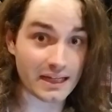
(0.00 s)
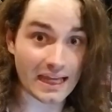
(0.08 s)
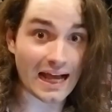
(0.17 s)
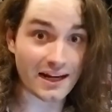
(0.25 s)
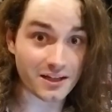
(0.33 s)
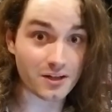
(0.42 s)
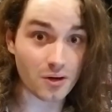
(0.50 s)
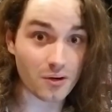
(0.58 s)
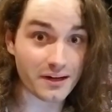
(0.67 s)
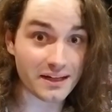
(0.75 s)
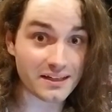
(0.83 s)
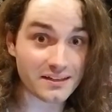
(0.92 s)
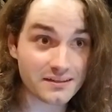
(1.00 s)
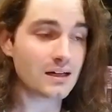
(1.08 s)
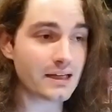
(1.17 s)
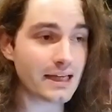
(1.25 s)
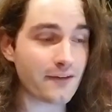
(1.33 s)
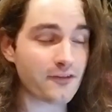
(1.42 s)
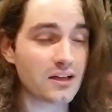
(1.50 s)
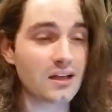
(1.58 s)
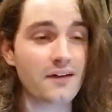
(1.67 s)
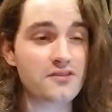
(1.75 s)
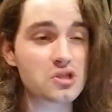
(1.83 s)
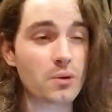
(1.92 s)
category. If you
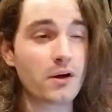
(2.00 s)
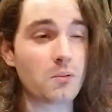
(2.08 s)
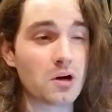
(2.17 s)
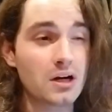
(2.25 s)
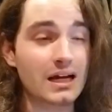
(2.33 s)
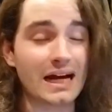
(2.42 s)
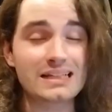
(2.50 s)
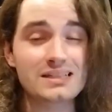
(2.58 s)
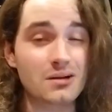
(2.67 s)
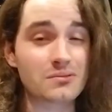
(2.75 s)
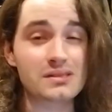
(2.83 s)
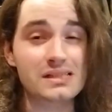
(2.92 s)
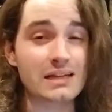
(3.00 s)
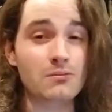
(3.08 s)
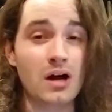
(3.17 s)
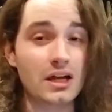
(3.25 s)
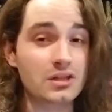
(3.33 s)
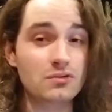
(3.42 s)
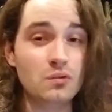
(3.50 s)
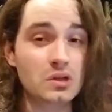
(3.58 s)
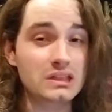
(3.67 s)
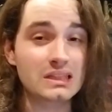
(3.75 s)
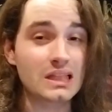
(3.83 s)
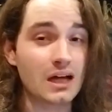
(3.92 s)
love Soilwork, I don't see why you
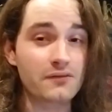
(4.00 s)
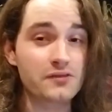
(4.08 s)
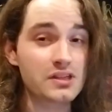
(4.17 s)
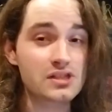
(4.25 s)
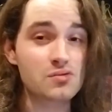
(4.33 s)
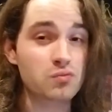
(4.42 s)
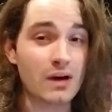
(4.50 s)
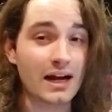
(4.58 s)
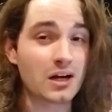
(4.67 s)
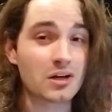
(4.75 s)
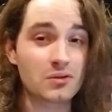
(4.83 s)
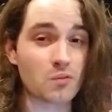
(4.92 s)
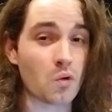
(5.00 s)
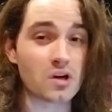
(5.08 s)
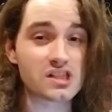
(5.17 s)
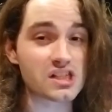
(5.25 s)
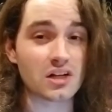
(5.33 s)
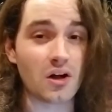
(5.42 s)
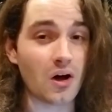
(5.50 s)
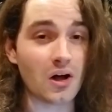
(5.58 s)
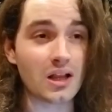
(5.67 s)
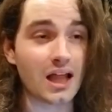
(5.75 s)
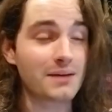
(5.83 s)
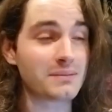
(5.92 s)
wouldn't love this record, warts and
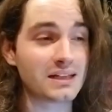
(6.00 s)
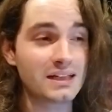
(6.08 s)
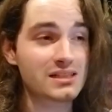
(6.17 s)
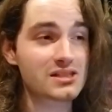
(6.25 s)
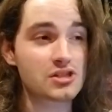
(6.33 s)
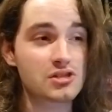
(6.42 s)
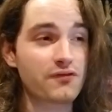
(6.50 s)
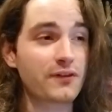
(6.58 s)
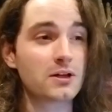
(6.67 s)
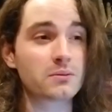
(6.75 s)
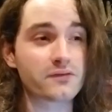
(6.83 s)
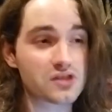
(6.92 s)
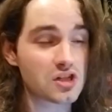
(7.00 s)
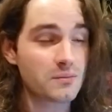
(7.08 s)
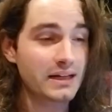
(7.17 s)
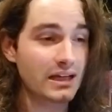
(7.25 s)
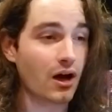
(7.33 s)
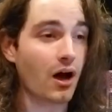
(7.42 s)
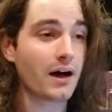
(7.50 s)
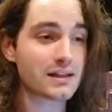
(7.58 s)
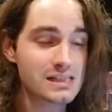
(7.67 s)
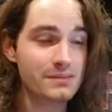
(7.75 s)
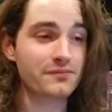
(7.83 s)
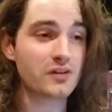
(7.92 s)
all. I mean, it's just filled with so many
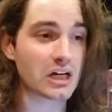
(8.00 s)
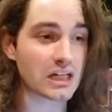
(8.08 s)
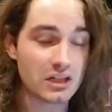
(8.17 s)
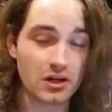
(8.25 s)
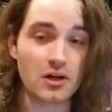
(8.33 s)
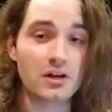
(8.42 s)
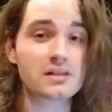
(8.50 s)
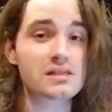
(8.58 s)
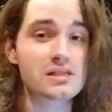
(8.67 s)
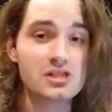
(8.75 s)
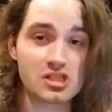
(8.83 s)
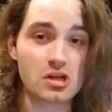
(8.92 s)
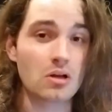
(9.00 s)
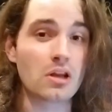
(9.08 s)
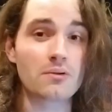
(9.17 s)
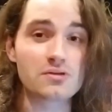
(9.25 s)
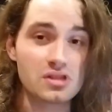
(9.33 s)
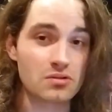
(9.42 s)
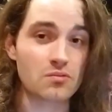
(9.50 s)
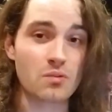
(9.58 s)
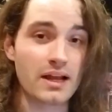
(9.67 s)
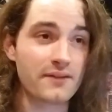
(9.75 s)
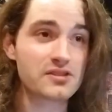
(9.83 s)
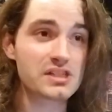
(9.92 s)
awesome fucking hooks and solos and
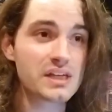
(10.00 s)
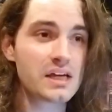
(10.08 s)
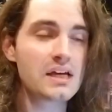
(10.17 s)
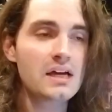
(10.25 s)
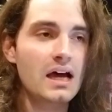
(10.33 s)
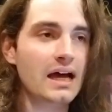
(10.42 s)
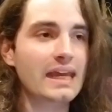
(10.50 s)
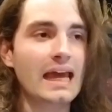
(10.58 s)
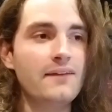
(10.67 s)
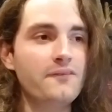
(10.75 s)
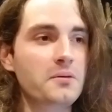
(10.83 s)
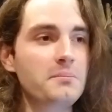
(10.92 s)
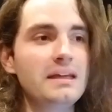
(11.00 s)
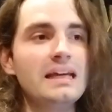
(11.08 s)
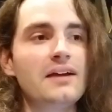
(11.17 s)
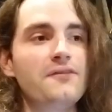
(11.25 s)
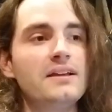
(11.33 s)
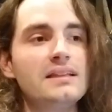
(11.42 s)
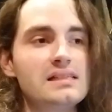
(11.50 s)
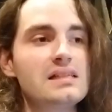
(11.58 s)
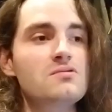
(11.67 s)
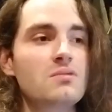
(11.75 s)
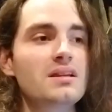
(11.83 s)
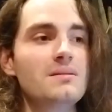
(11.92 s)
riffs. Again, for me, I think this
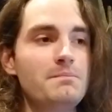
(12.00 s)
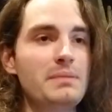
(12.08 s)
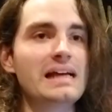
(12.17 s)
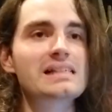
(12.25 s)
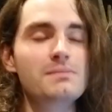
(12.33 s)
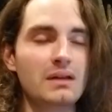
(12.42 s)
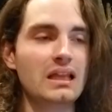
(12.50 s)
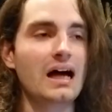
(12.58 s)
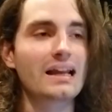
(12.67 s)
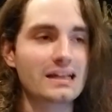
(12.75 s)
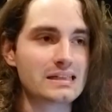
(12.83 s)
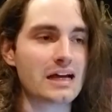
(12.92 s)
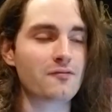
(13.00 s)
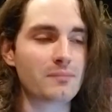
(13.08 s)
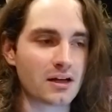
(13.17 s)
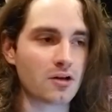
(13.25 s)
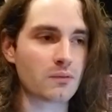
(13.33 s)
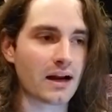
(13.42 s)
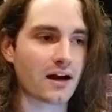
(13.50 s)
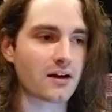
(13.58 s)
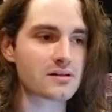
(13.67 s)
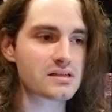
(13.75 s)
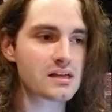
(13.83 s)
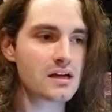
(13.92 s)
is one of the best melodic death metal
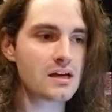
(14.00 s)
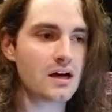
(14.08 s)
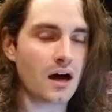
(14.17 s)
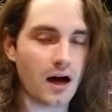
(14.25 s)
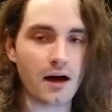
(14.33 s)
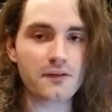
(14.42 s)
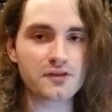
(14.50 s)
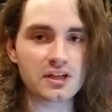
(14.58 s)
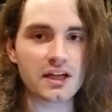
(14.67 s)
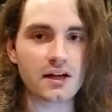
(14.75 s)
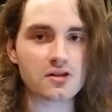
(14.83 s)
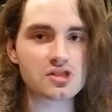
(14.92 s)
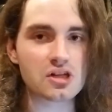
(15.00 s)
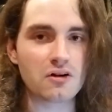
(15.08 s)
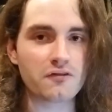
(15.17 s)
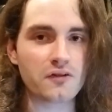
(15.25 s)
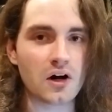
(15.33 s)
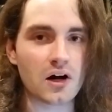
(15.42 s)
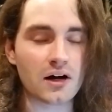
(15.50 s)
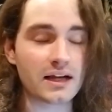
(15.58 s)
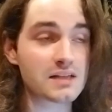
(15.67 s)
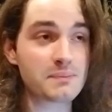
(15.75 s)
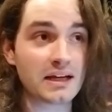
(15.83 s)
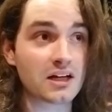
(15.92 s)
records of the year so far.
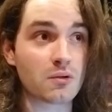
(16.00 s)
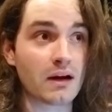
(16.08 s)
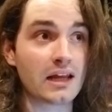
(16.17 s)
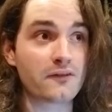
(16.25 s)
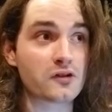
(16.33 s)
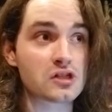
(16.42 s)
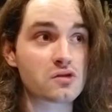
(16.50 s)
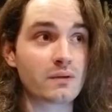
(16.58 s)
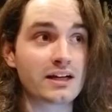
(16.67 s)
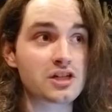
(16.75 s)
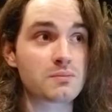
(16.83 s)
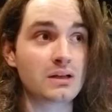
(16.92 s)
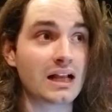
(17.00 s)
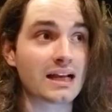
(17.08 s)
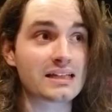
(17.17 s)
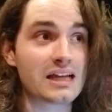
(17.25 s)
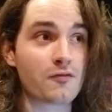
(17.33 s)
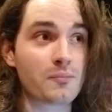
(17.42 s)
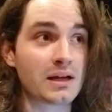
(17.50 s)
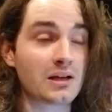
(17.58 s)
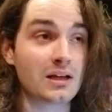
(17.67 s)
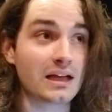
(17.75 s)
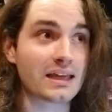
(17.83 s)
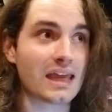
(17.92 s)
It's been great for Swedish melodic death
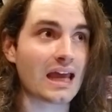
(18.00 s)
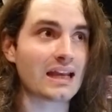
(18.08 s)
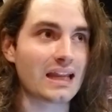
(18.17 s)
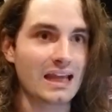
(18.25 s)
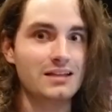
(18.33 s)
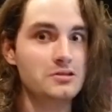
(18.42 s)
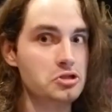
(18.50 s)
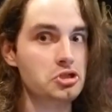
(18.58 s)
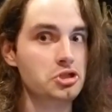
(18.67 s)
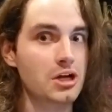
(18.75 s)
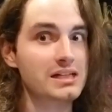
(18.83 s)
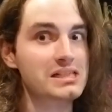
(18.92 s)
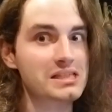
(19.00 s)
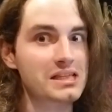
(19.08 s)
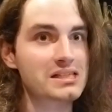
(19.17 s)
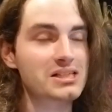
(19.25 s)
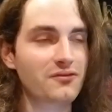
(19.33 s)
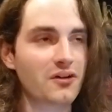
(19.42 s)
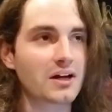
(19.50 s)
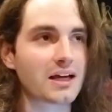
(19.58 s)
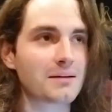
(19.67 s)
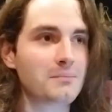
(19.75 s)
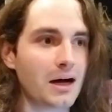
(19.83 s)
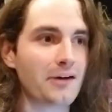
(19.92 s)
metal, again, in just this
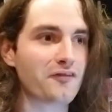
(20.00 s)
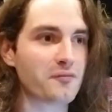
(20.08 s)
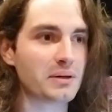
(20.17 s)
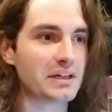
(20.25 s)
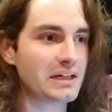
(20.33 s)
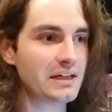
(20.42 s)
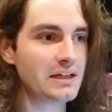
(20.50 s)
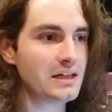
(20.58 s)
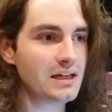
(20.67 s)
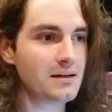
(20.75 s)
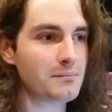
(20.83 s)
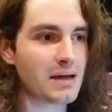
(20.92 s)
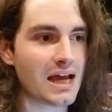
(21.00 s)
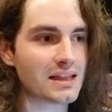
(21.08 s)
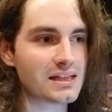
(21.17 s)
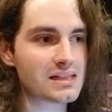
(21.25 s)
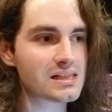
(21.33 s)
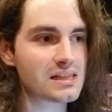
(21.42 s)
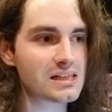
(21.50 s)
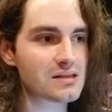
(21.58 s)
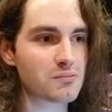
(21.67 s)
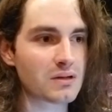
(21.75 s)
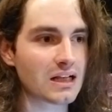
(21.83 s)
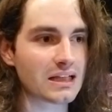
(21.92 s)
fucking month. But, man,
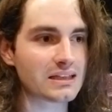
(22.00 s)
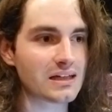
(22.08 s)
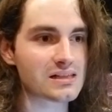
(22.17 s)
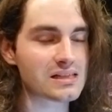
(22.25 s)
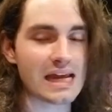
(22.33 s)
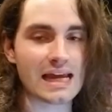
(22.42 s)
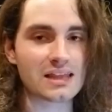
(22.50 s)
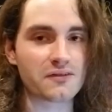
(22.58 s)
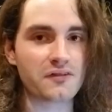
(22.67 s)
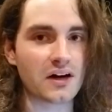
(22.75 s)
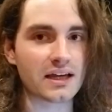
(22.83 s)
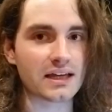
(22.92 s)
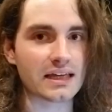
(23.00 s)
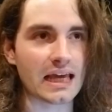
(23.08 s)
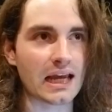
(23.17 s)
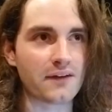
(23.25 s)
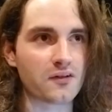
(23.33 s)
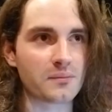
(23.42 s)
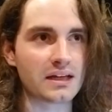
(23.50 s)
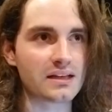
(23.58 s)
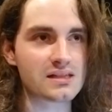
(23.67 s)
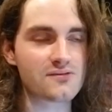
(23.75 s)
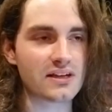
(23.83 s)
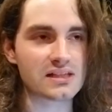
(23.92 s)
this really does take the fucking cake for me.
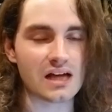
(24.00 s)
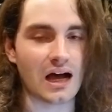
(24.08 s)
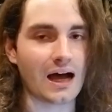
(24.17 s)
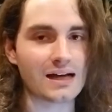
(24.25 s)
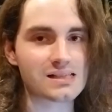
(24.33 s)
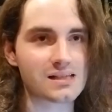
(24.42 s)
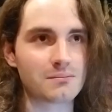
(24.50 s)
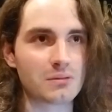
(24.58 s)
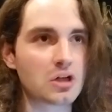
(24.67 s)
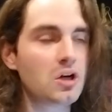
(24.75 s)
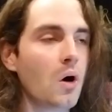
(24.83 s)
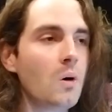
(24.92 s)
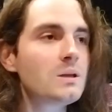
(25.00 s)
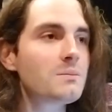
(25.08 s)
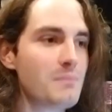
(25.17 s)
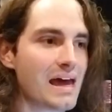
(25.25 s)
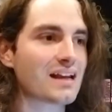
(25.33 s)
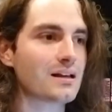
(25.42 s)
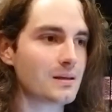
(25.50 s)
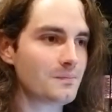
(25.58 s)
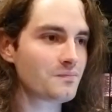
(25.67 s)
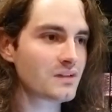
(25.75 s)
This thing's awesome. Gold medal